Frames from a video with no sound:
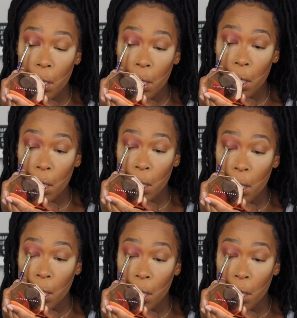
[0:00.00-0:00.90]
Really?
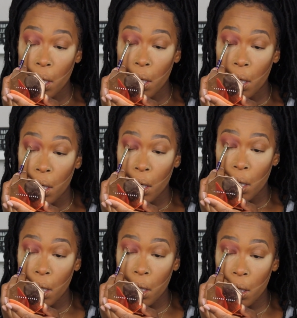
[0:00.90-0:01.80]

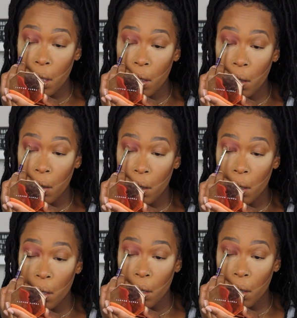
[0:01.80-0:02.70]
Just go
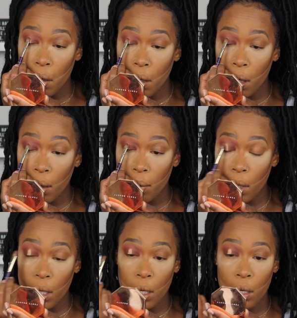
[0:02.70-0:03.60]
right up the
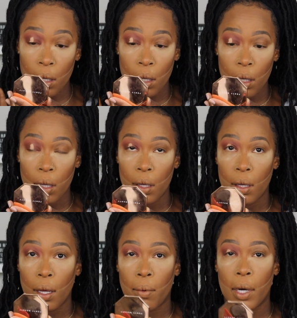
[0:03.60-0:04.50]
line.
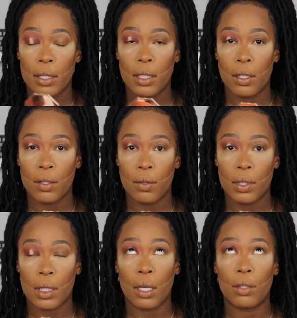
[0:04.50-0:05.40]
And what I tend to do
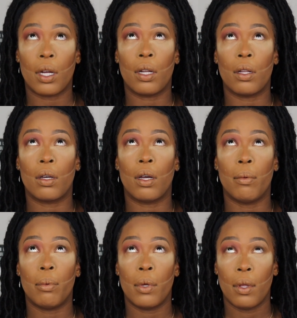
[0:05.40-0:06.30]
is like try to look
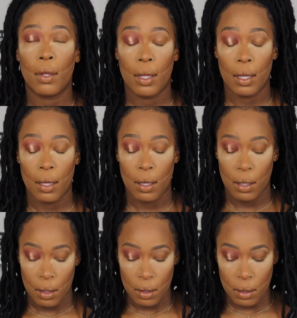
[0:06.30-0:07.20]
up.
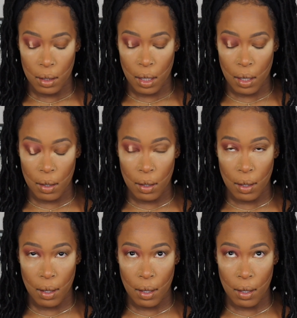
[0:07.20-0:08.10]
Down,
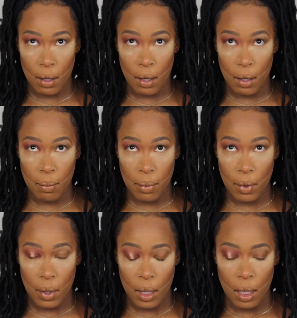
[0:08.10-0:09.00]
look up.
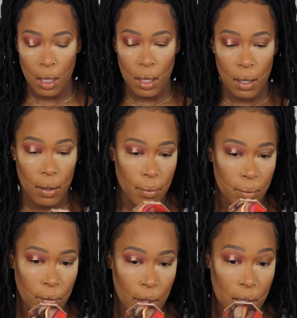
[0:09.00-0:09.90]

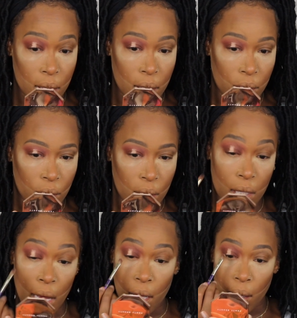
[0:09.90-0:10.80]
Because it tells you
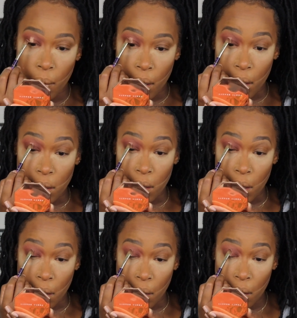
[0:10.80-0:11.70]
exactly where it needs to
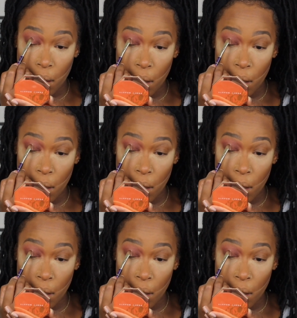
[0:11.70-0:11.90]
go.